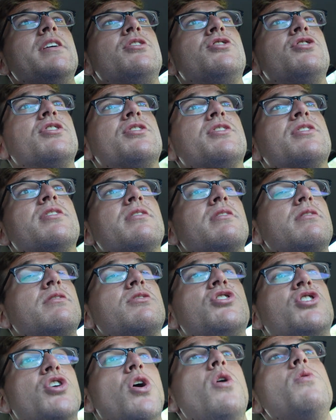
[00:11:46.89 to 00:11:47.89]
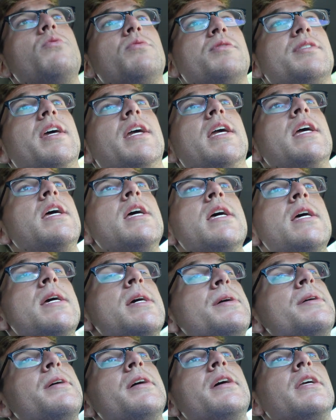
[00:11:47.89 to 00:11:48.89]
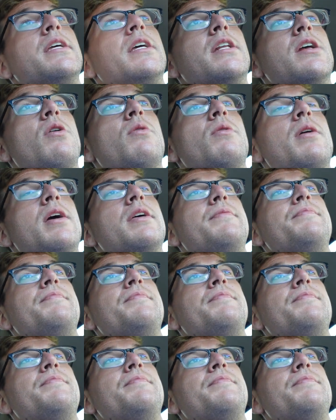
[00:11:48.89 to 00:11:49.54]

and it just shows like, you know,